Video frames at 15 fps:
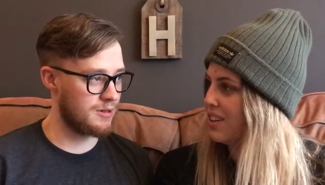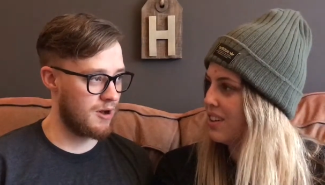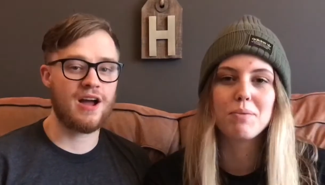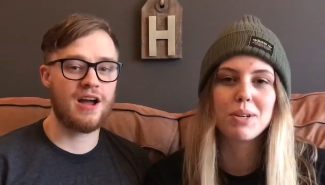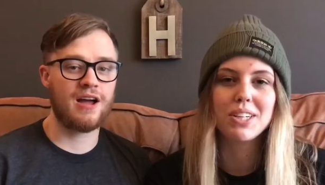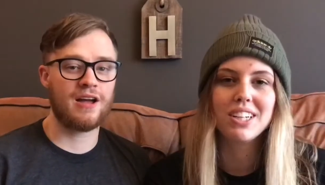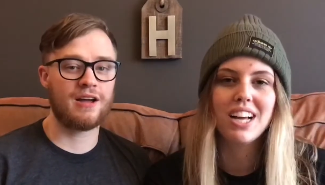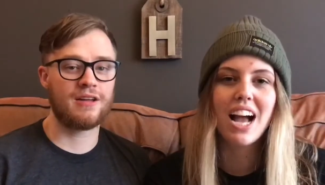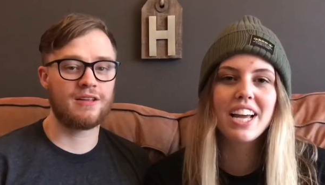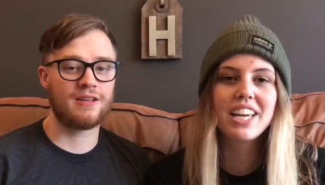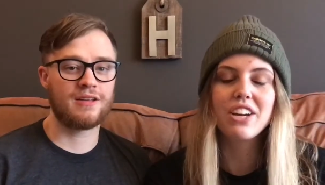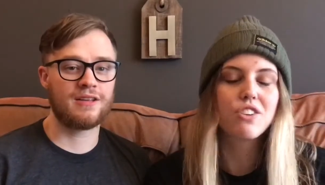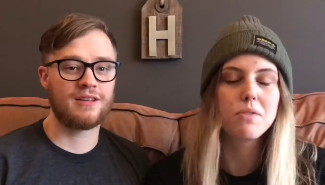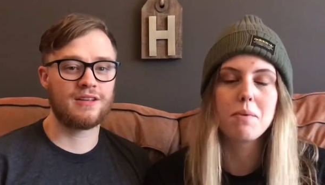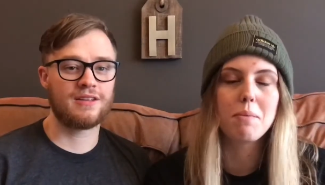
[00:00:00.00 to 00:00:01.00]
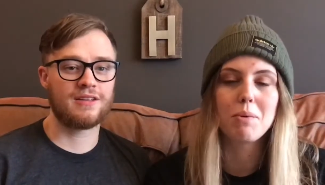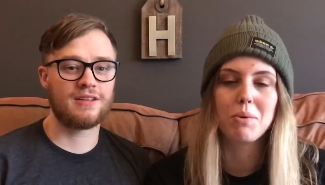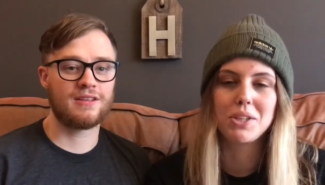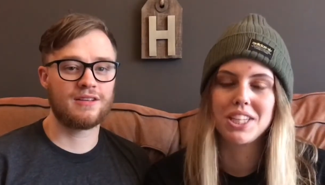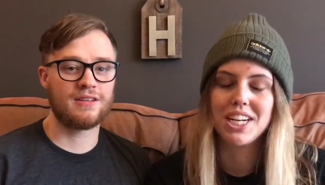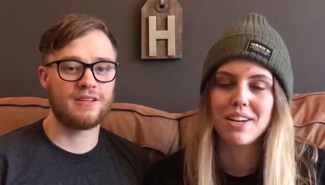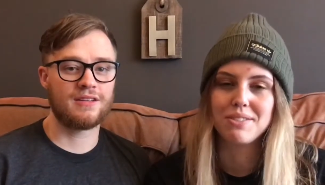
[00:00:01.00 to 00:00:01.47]
Speaker 1: I can't remember what
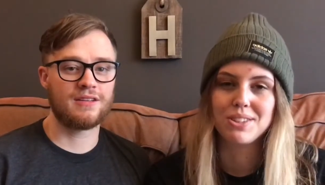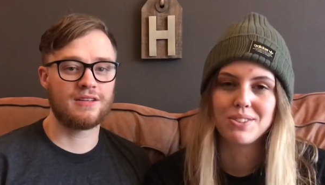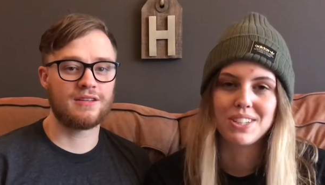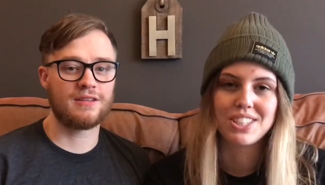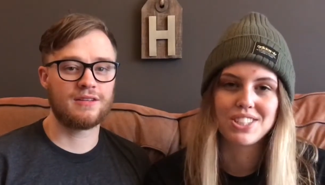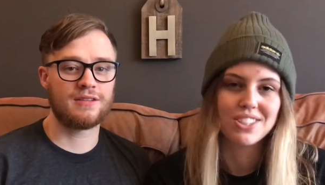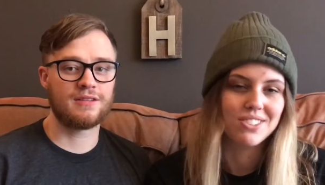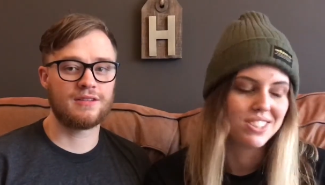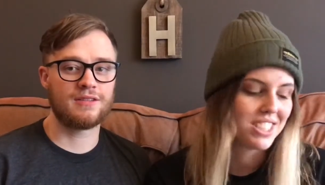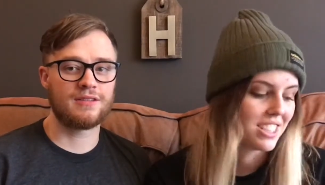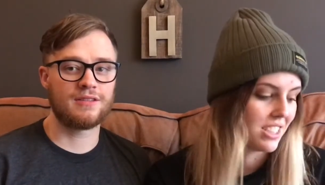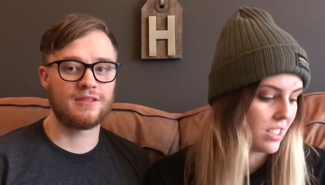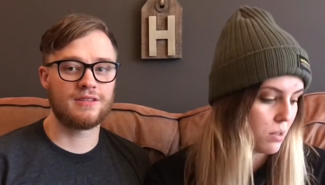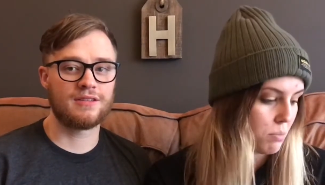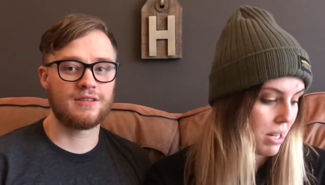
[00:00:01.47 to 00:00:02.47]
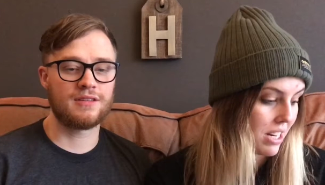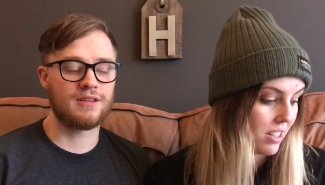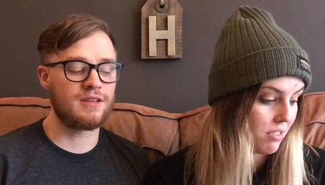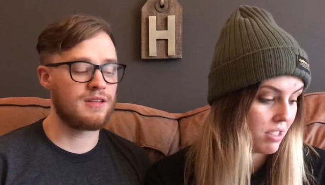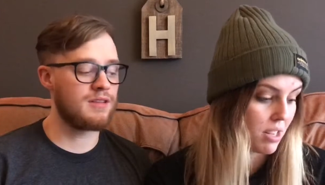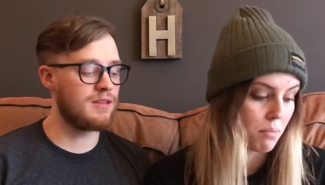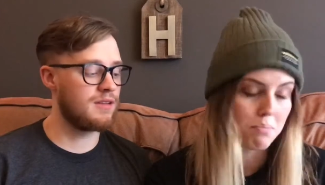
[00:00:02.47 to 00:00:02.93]
the name of the restaurant was. It doesn't matter. It
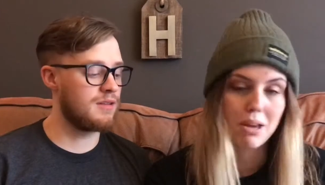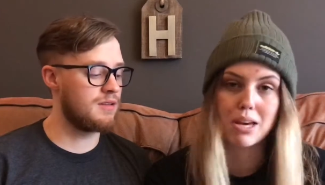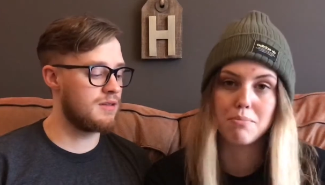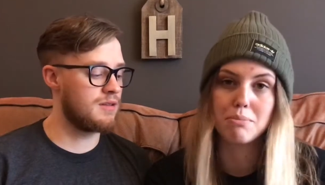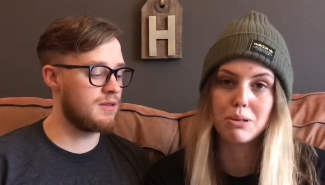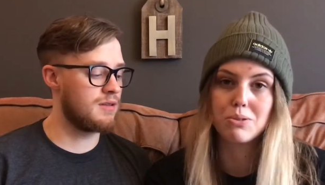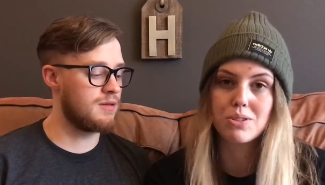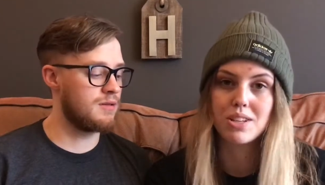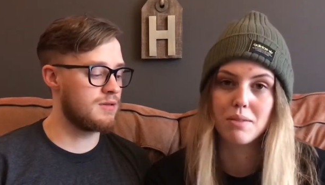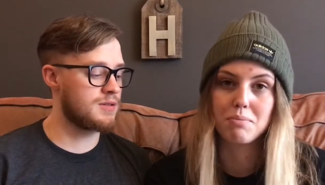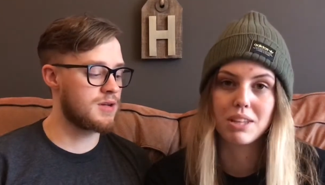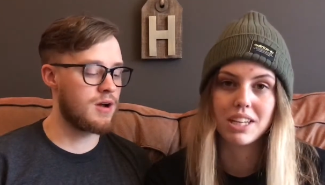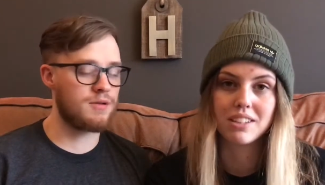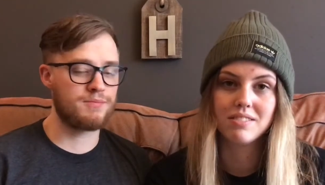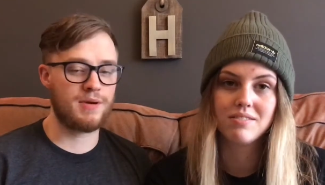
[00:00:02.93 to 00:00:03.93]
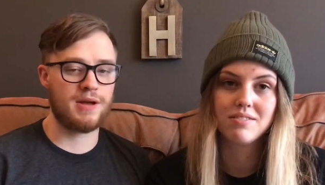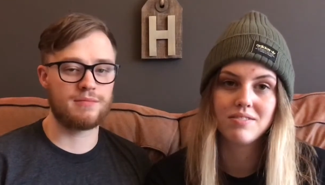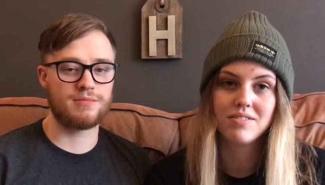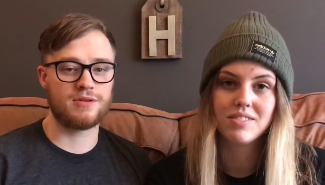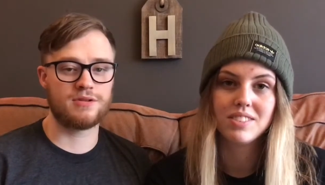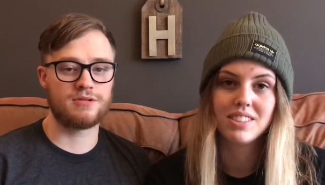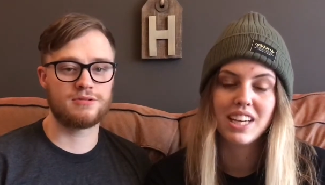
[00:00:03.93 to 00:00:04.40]
was like Bamboo something.
Speaker 2: It's called
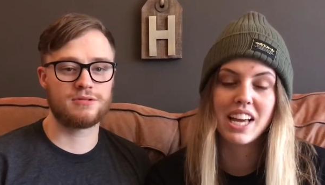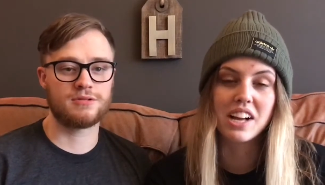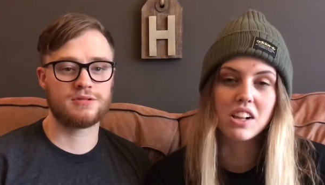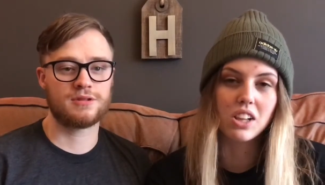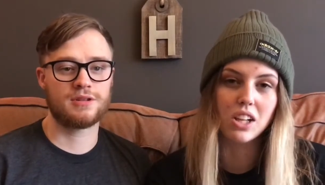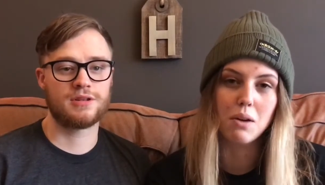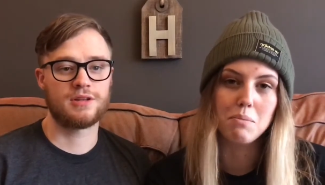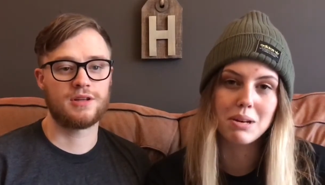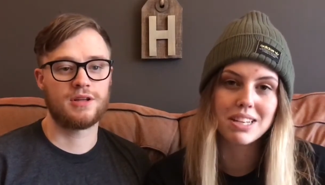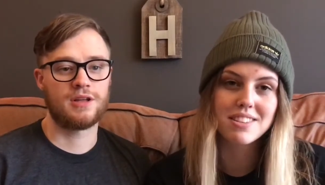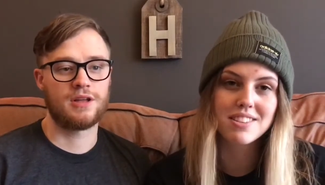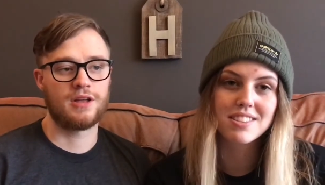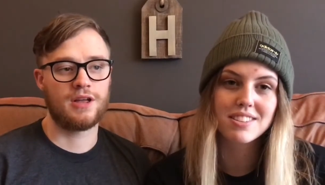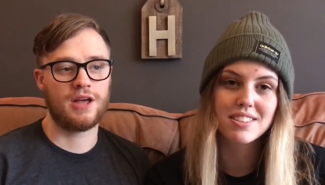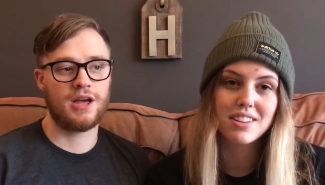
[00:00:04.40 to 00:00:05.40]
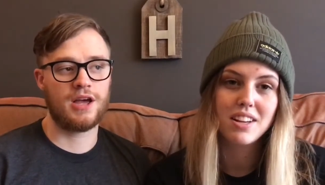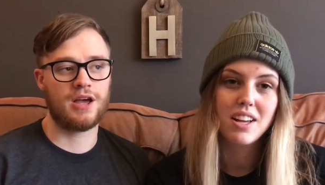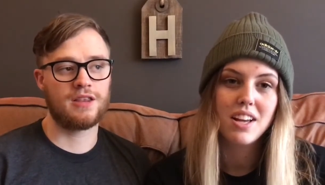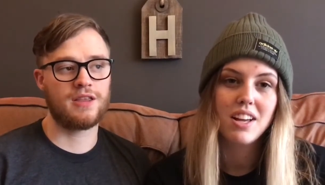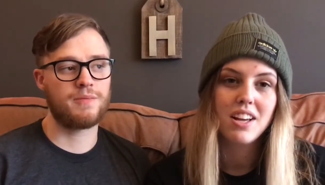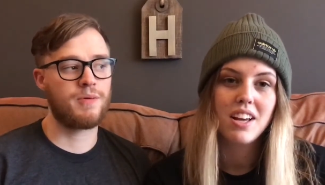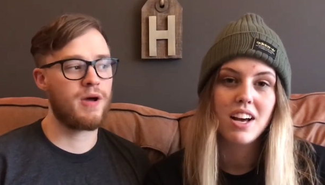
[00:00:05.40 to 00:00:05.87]
Bamboo.
Speaker 1: In Columbus. And
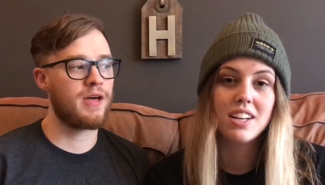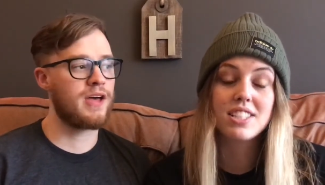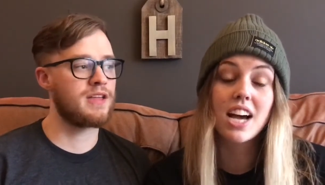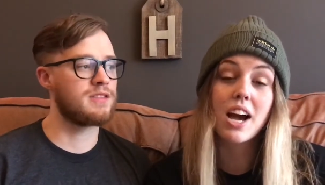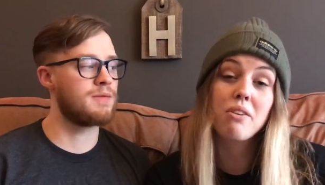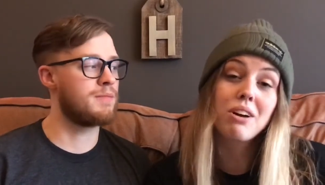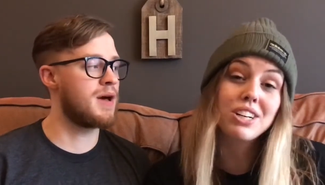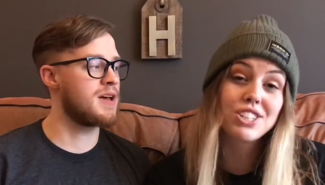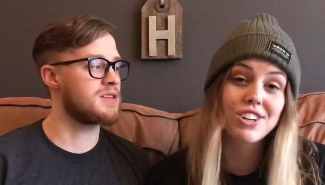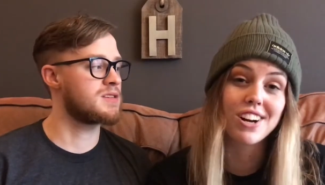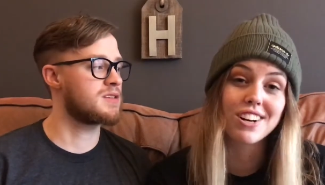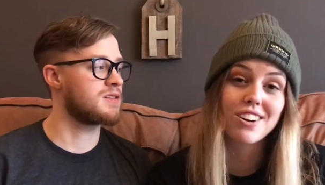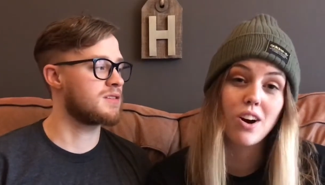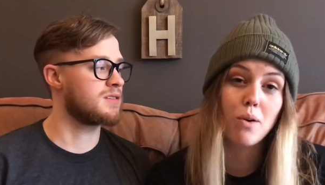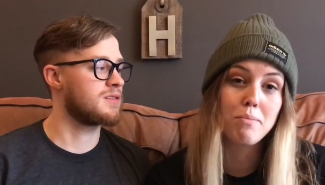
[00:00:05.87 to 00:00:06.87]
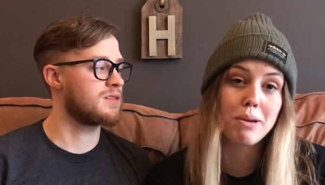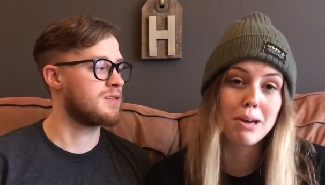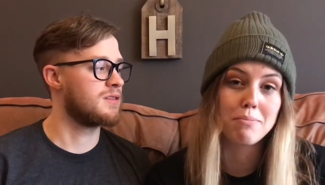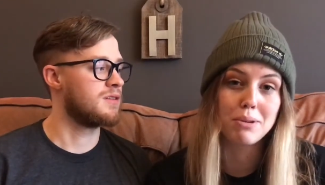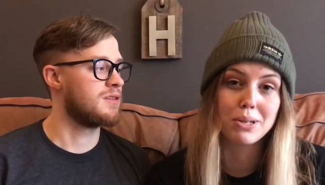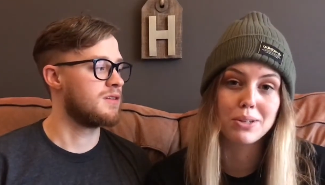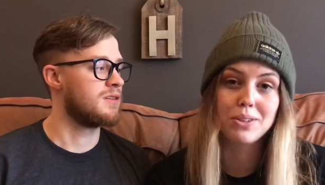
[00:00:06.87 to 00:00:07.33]
they probably a Thai restaurant called
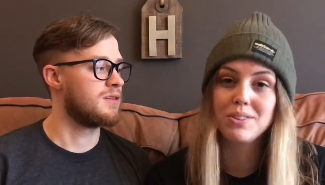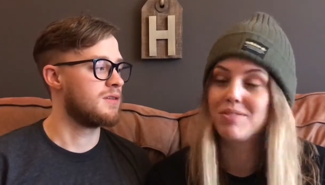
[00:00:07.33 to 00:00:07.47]
Bamboo.